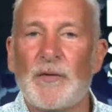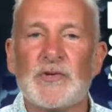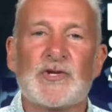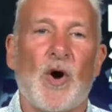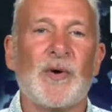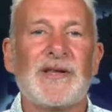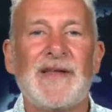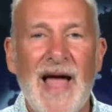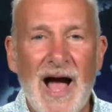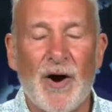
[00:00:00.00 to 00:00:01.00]
when it was
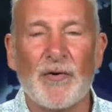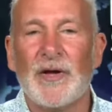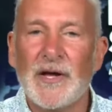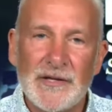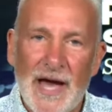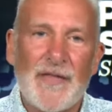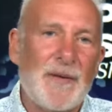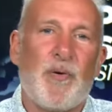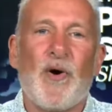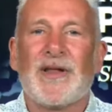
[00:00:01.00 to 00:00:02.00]
going down,
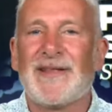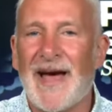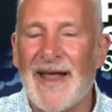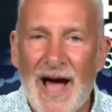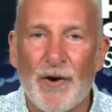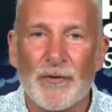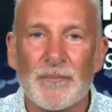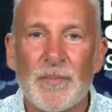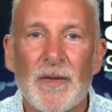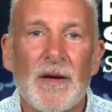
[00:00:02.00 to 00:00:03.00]
yeah, they pointed that
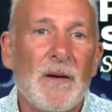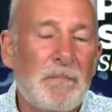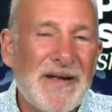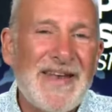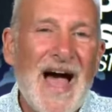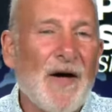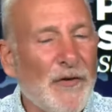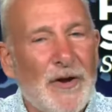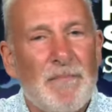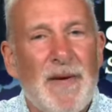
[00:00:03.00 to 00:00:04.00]
out. But
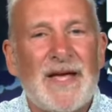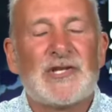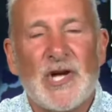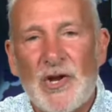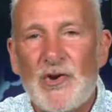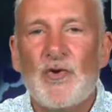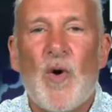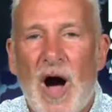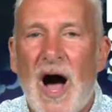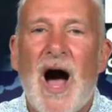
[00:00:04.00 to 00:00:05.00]
now that it makes a
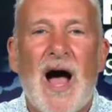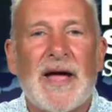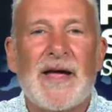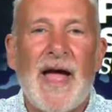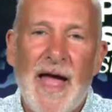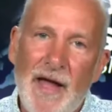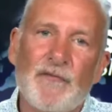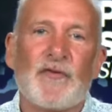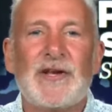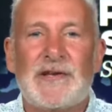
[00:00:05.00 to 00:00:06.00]
new high
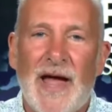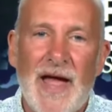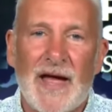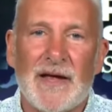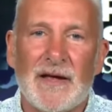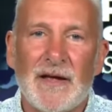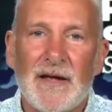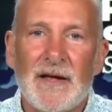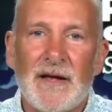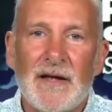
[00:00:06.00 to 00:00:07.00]
every day,
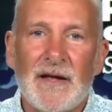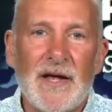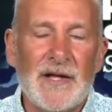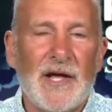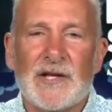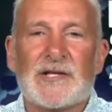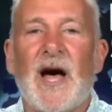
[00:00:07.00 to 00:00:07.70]
it,